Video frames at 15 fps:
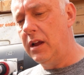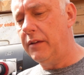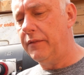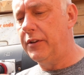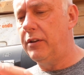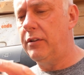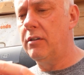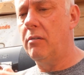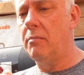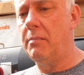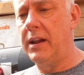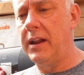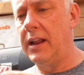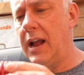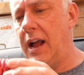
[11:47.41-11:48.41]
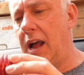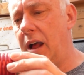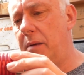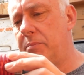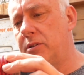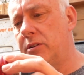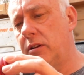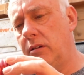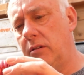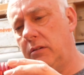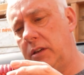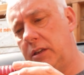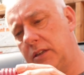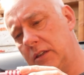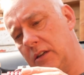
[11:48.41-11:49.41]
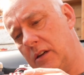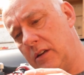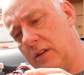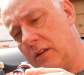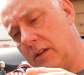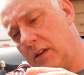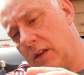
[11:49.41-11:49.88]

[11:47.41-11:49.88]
if you don't make absolutely certain